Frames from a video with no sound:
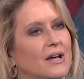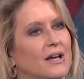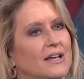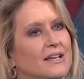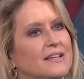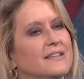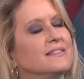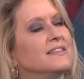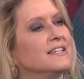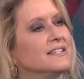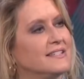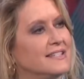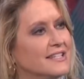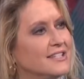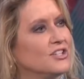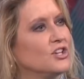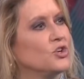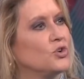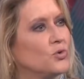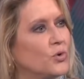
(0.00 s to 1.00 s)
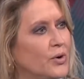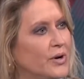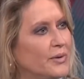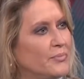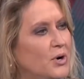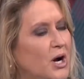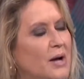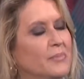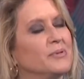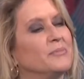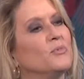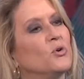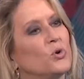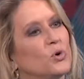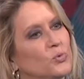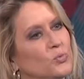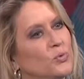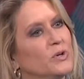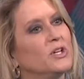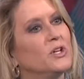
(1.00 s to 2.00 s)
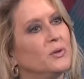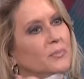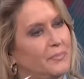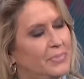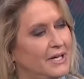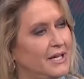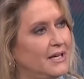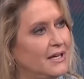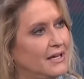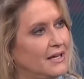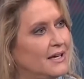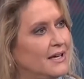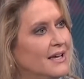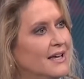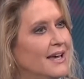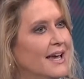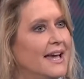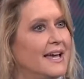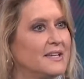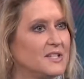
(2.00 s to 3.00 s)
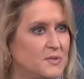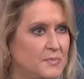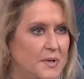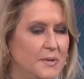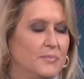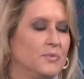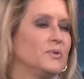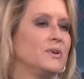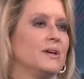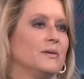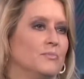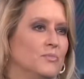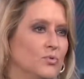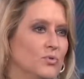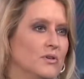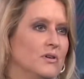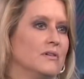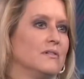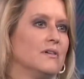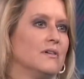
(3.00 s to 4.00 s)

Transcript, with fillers: uh, is this a growing problem or will be as people get more